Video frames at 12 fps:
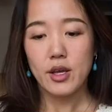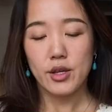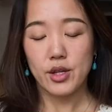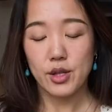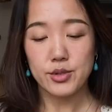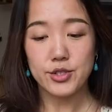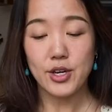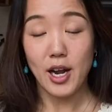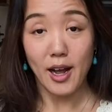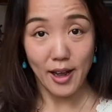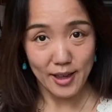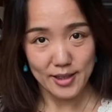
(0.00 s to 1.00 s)
Close your
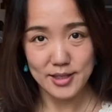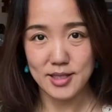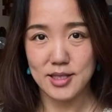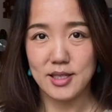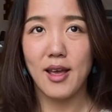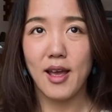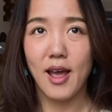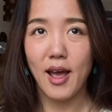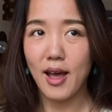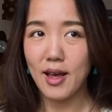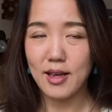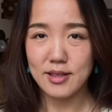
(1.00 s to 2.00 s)
eyes
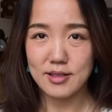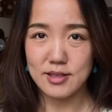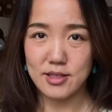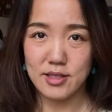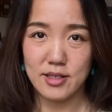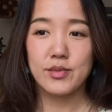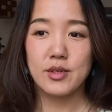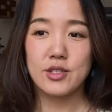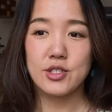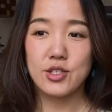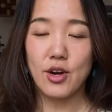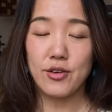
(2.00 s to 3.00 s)
and
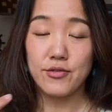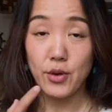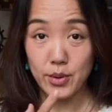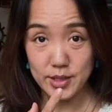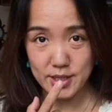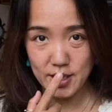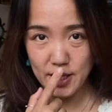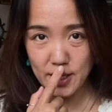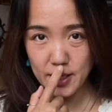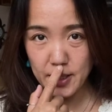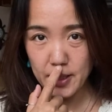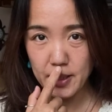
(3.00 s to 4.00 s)
start
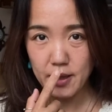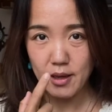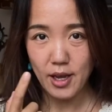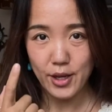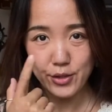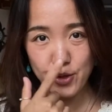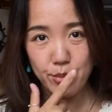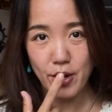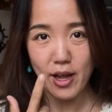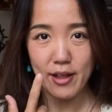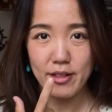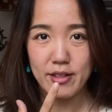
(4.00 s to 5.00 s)
focusing on your
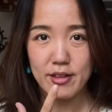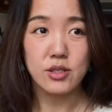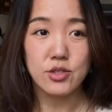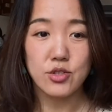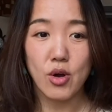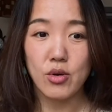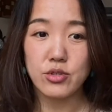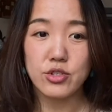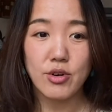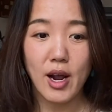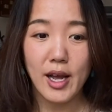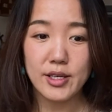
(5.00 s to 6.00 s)
breath. Don't
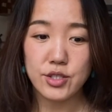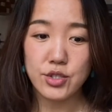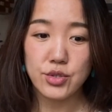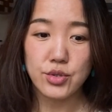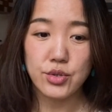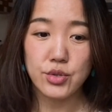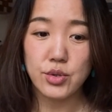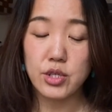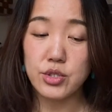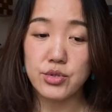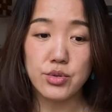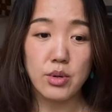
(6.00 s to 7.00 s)
try to
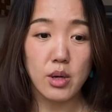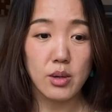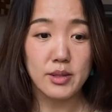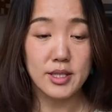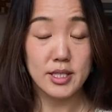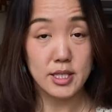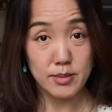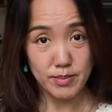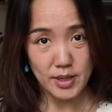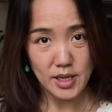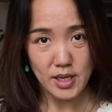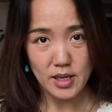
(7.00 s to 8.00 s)
control the
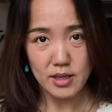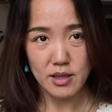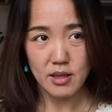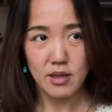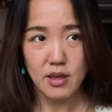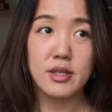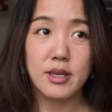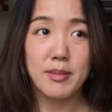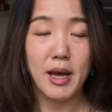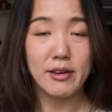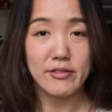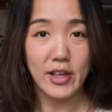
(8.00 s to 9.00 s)
speed, the
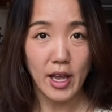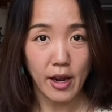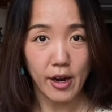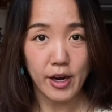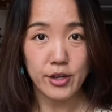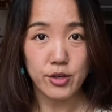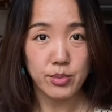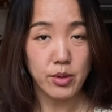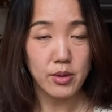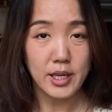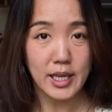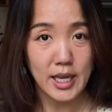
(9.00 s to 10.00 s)
amount of air you're
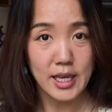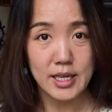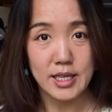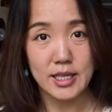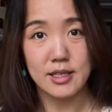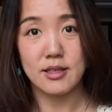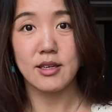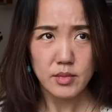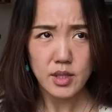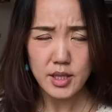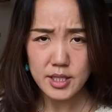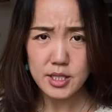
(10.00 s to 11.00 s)
pulling in and
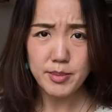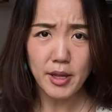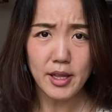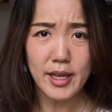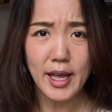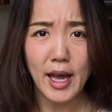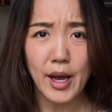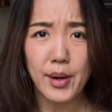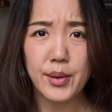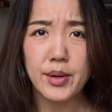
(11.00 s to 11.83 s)
expelling out.